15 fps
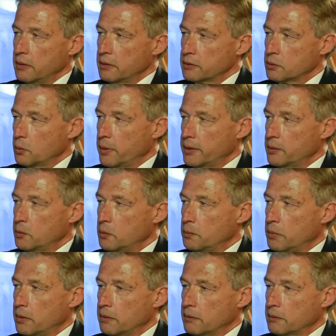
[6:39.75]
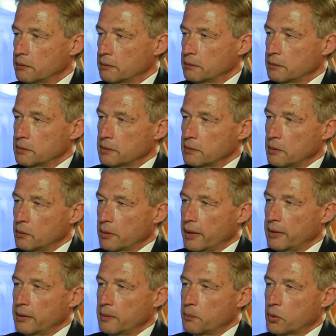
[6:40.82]
So when you uh, look
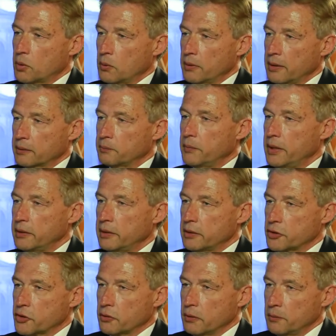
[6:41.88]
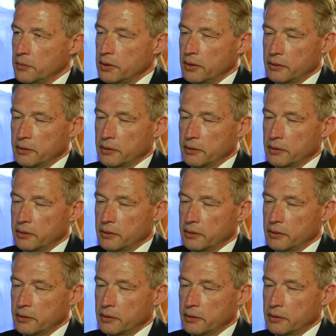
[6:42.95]
at a product made in Germany,